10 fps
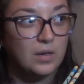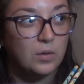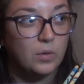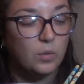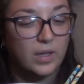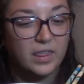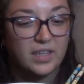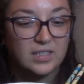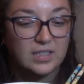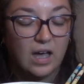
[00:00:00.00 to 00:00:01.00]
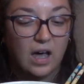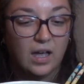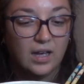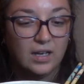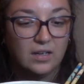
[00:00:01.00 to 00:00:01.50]
with this
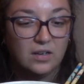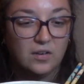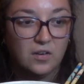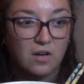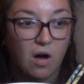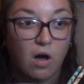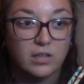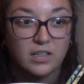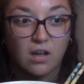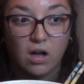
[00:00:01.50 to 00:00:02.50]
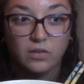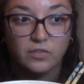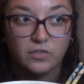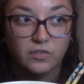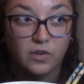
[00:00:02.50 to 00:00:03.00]
guy on and
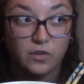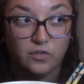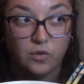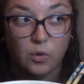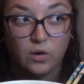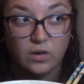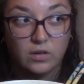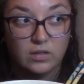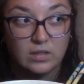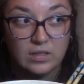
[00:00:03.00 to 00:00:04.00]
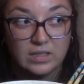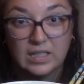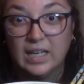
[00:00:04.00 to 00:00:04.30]
off for like